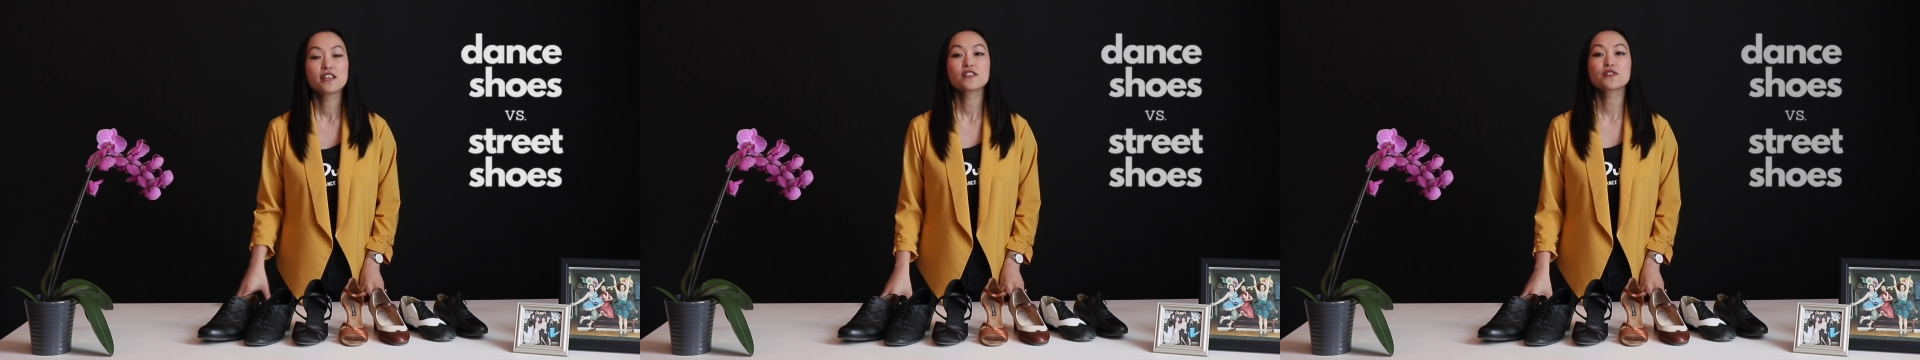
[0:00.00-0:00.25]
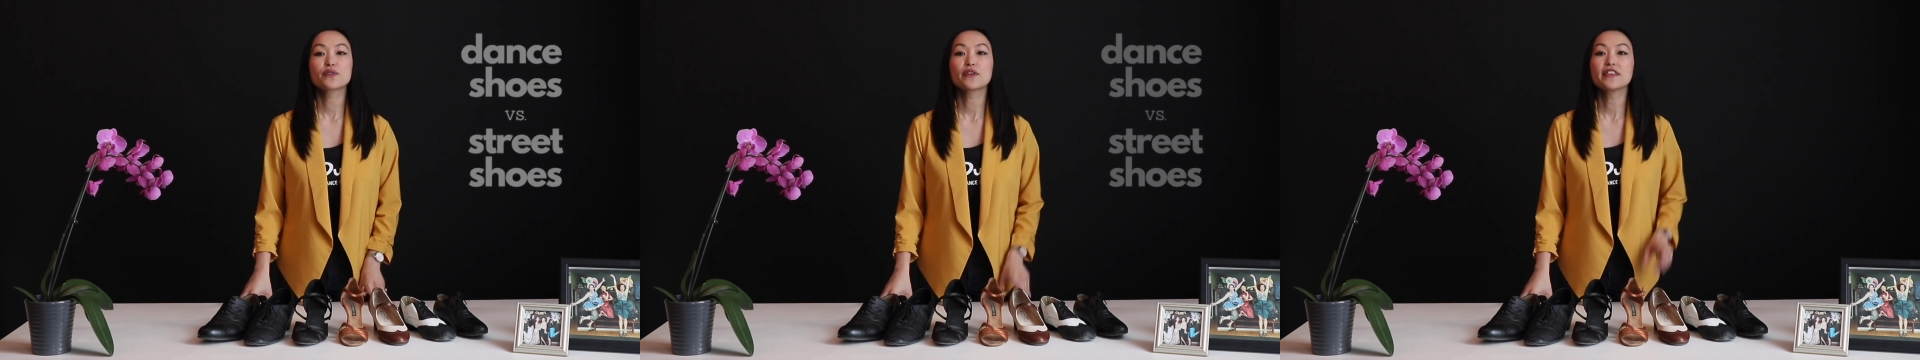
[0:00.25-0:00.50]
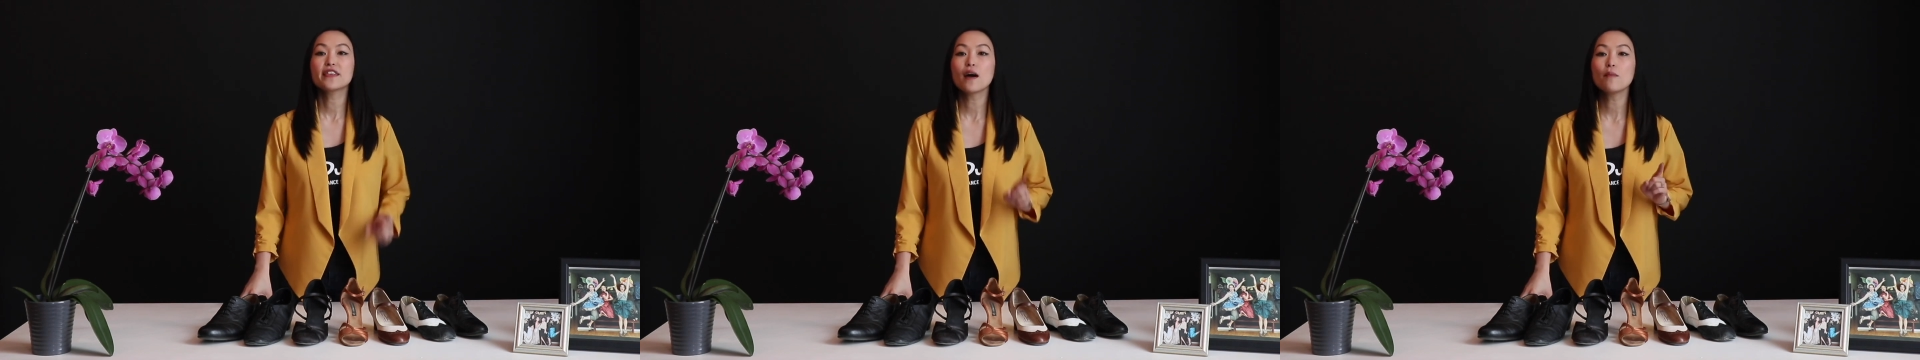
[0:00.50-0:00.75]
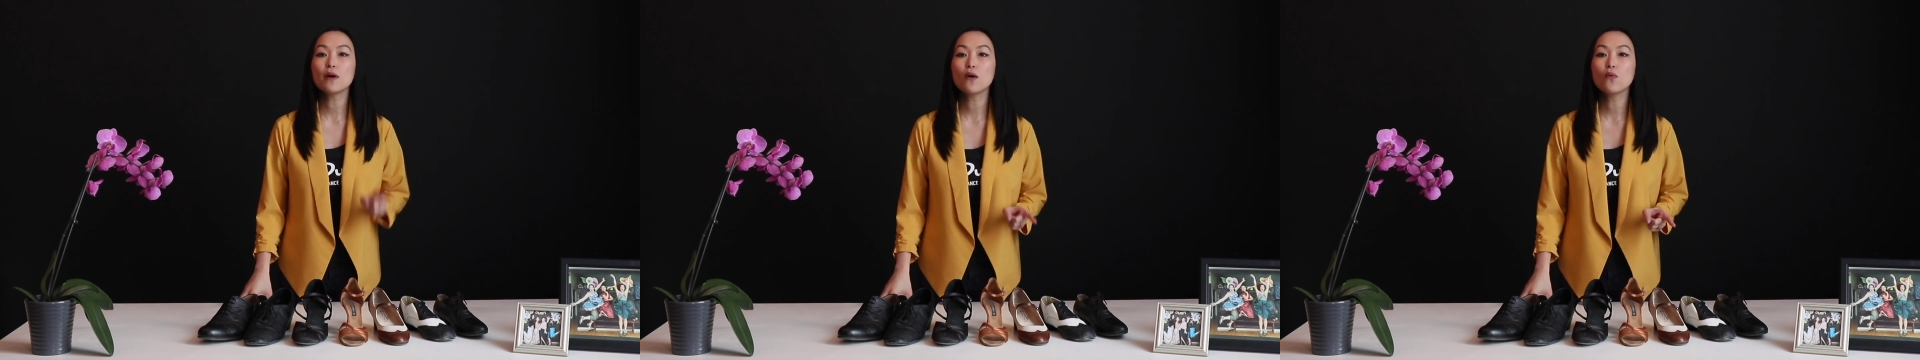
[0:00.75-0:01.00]
So the
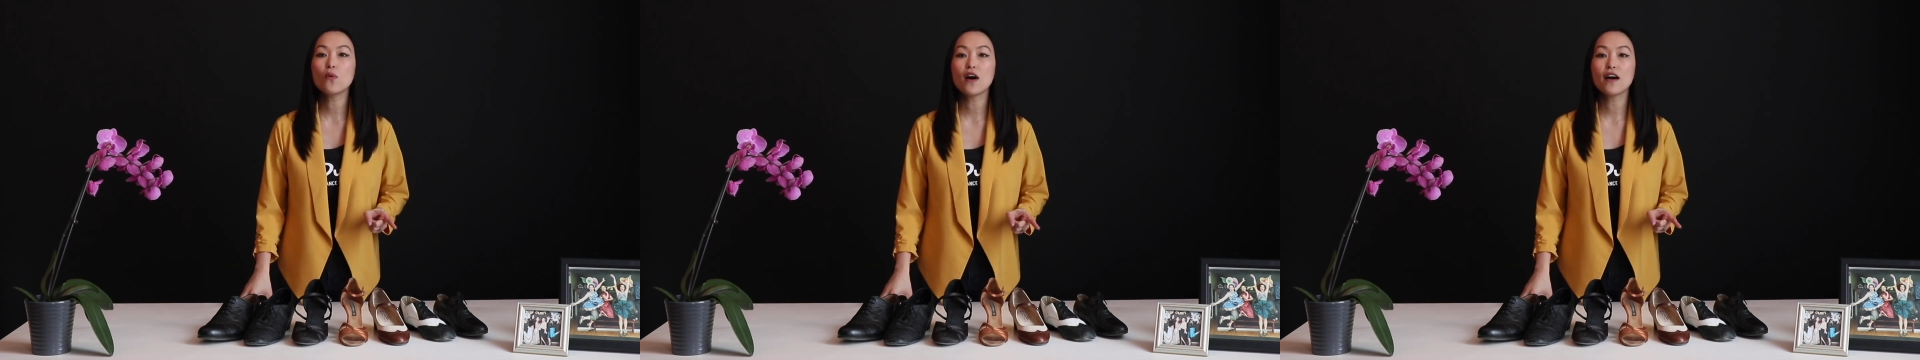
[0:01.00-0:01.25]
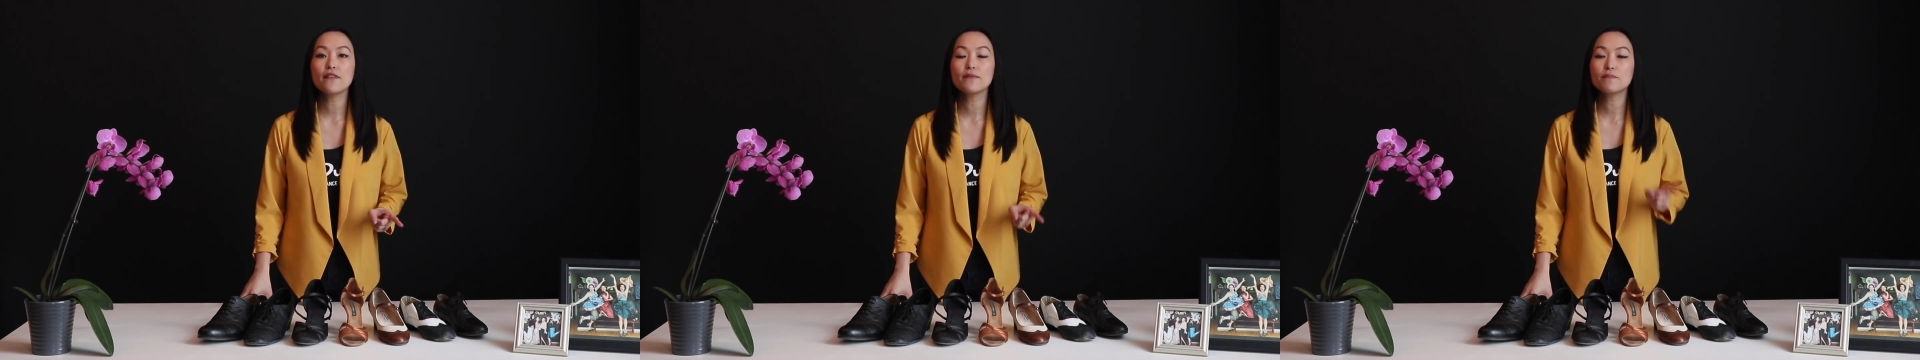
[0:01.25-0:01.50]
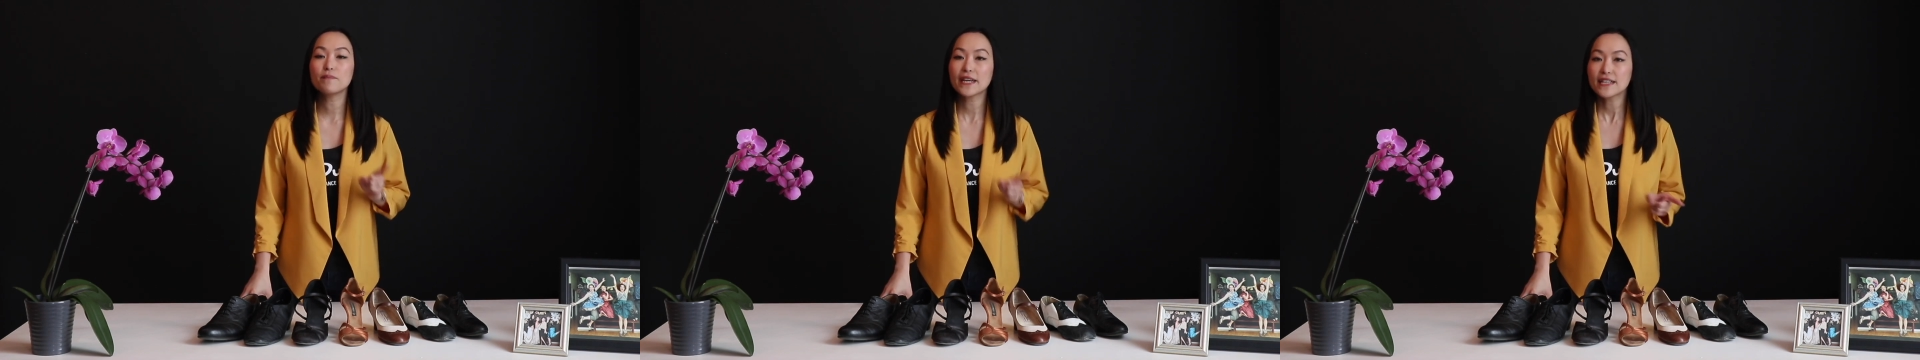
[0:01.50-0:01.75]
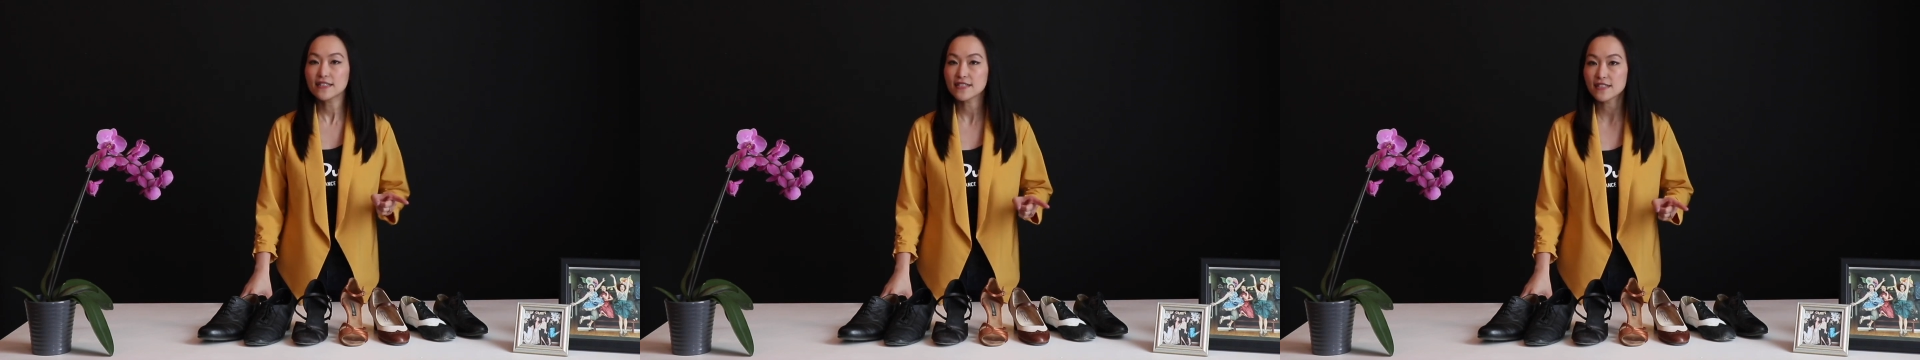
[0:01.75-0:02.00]
number one
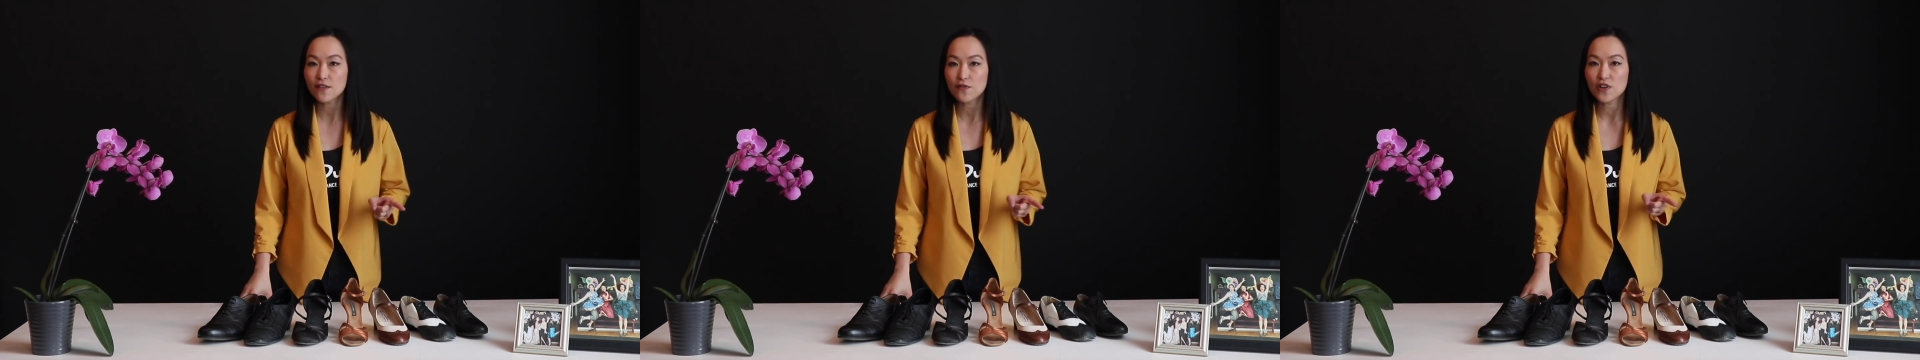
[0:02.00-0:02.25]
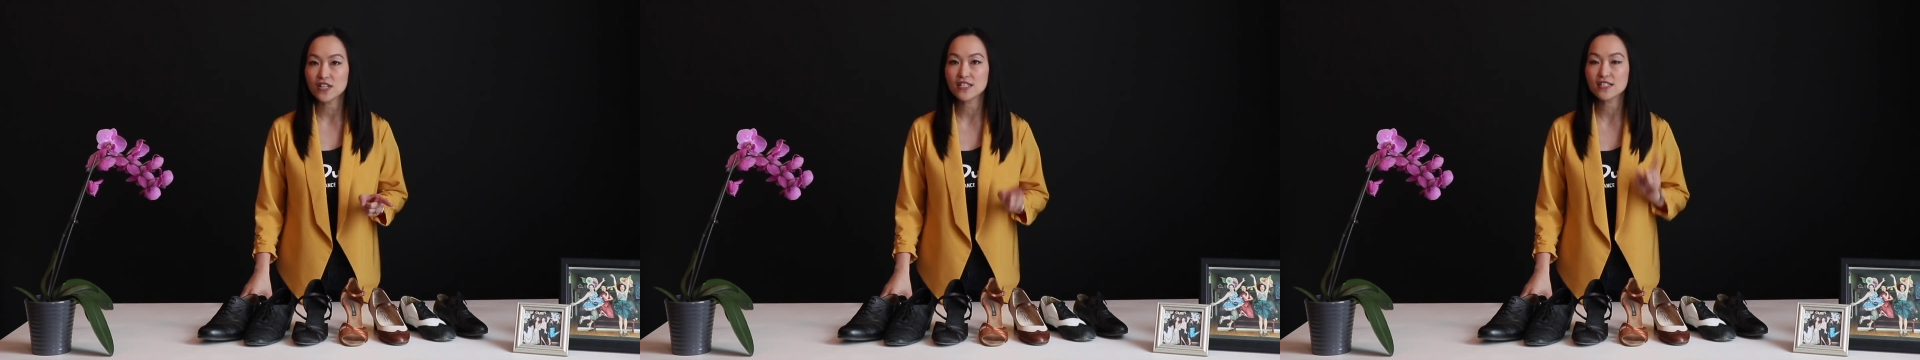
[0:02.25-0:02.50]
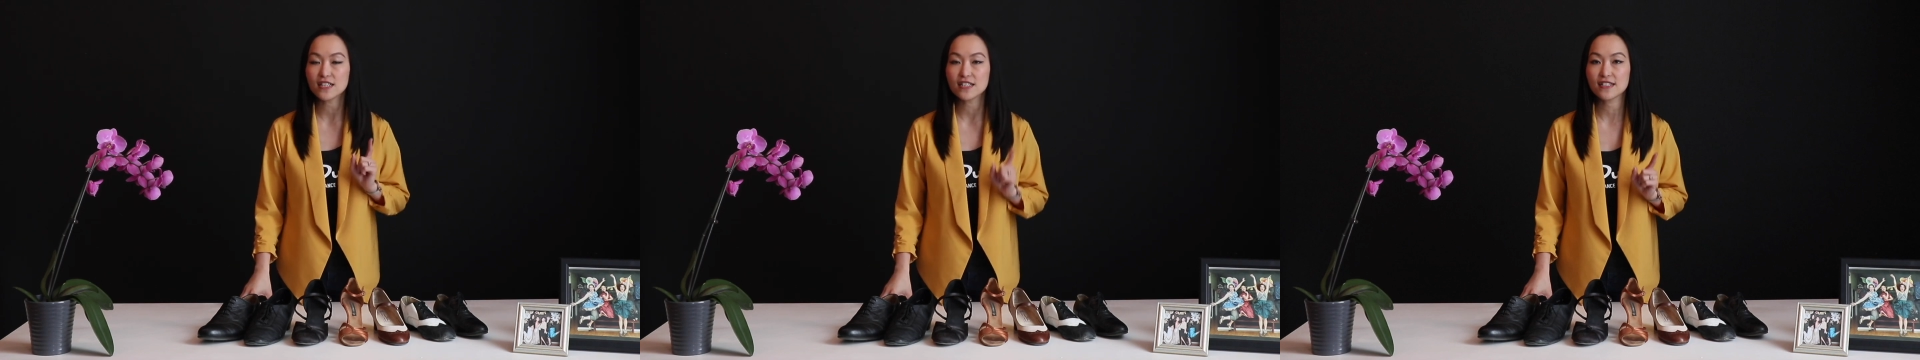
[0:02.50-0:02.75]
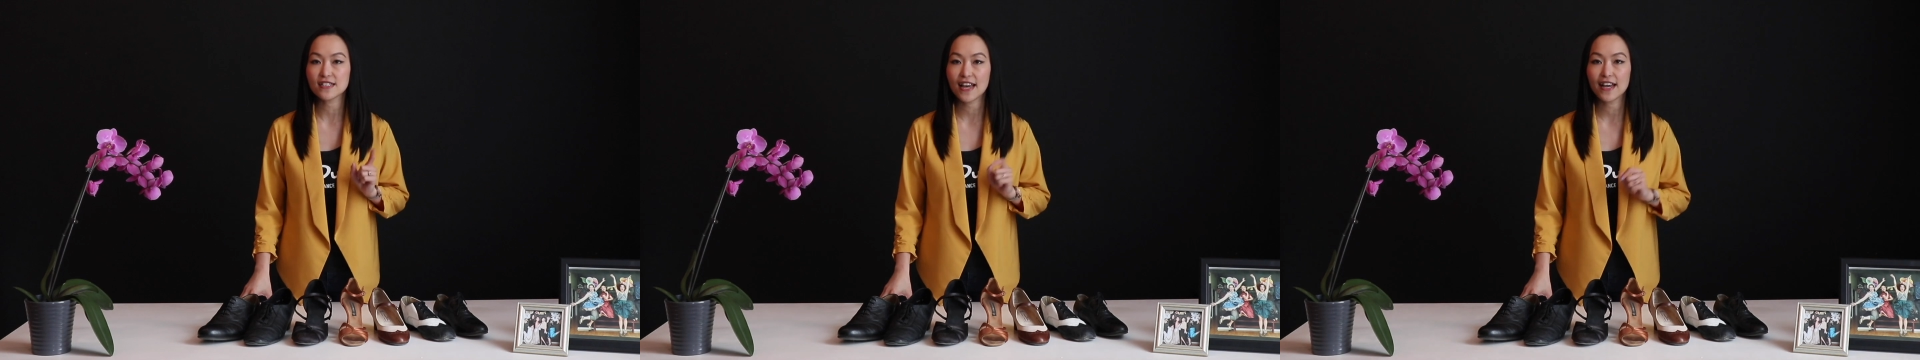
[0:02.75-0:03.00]
biggest difference is
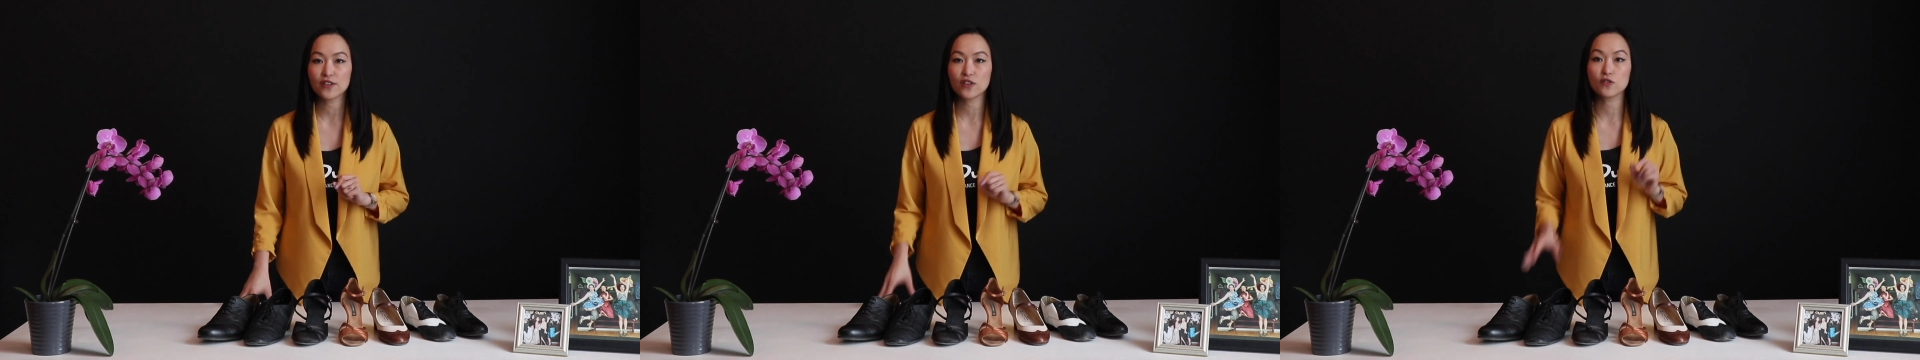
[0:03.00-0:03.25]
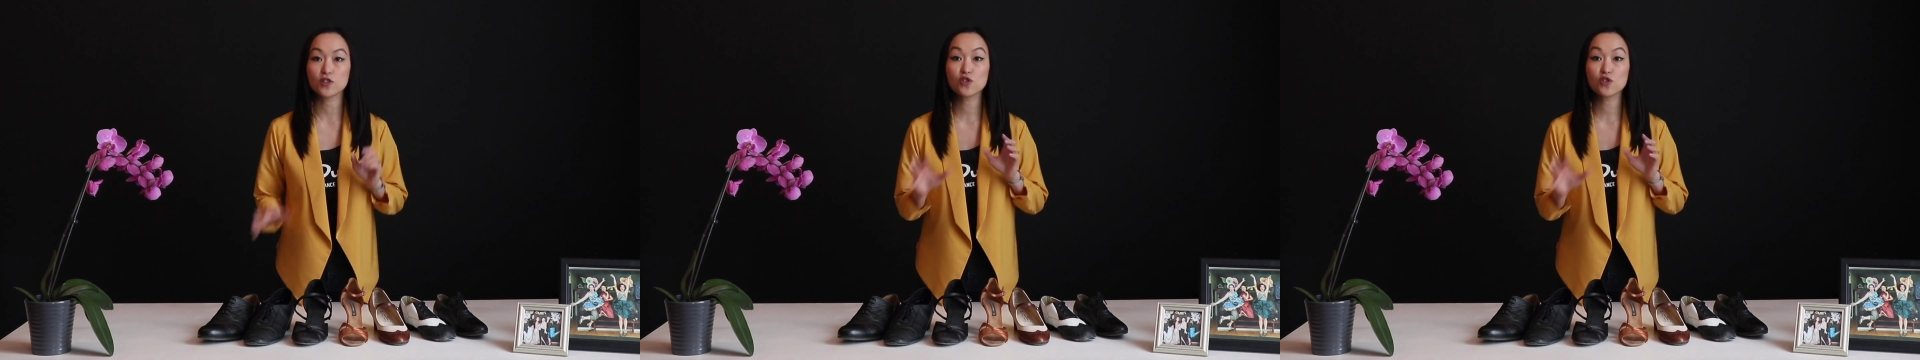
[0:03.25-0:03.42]
that the